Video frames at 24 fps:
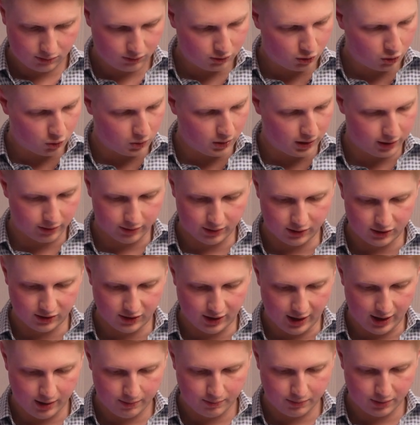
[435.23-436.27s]
queries
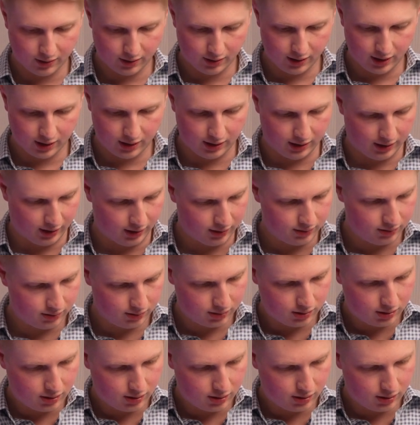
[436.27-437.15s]
there, but anyhow.